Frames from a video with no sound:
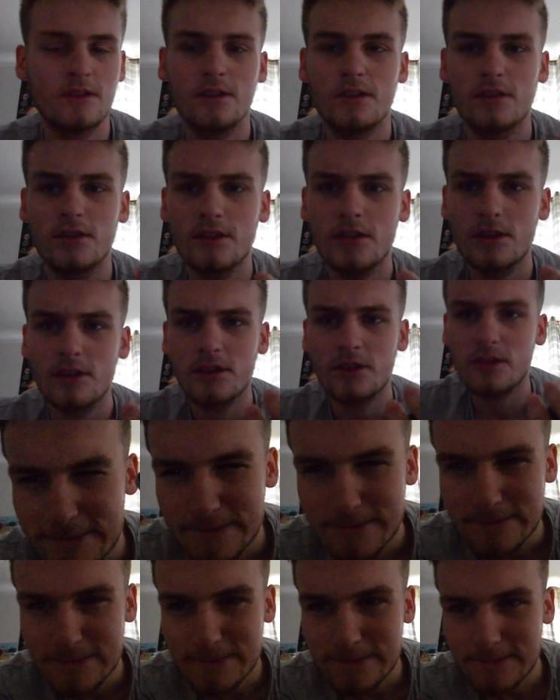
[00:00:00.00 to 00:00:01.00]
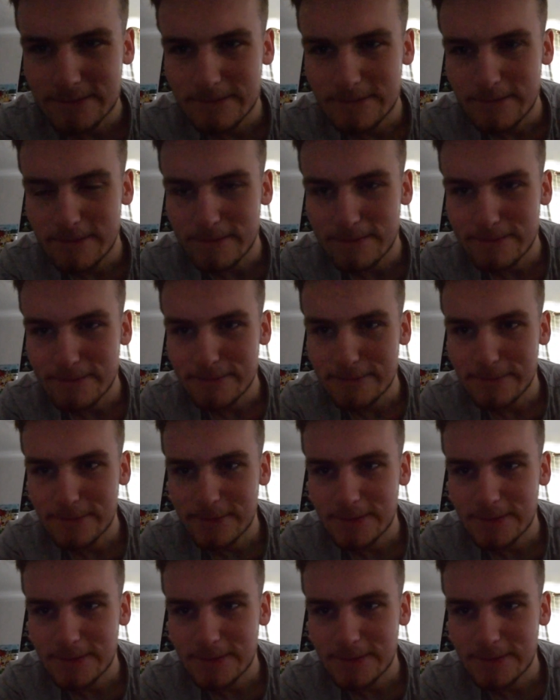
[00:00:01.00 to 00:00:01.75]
Nothing is said.